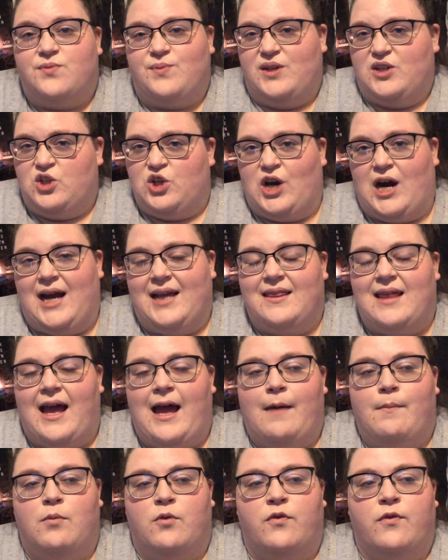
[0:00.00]
We tried
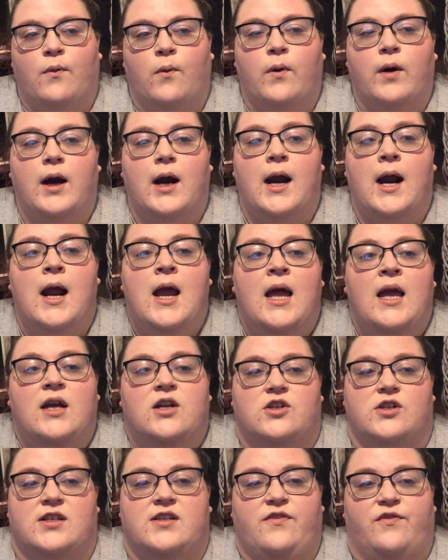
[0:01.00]
that before
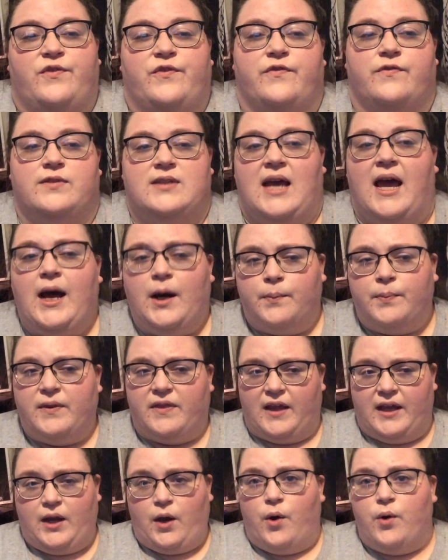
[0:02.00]
just to help with
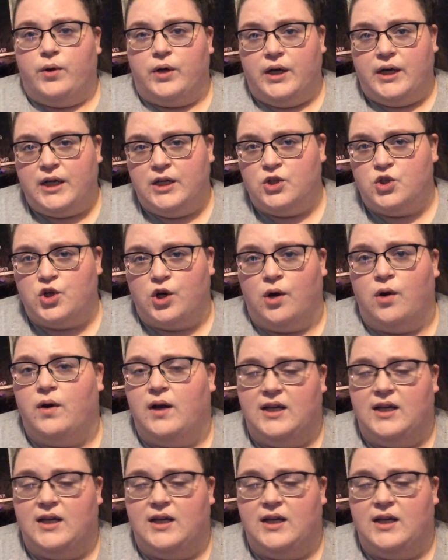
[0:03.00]
like odor control,